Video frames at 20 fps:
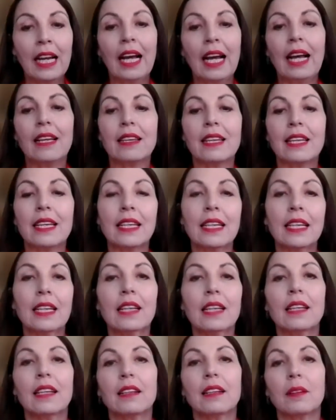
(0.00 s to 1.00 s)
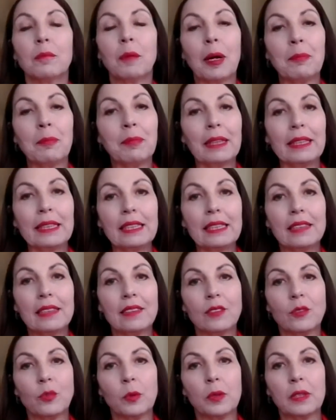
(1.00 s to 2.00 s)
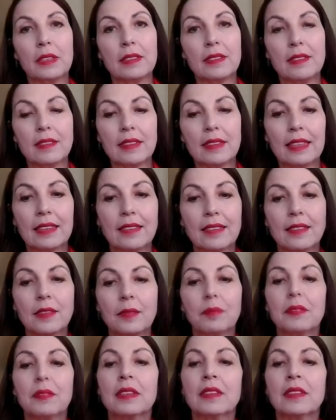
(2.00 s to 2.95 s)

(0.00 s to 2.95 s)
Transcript: and then my panelists will discuss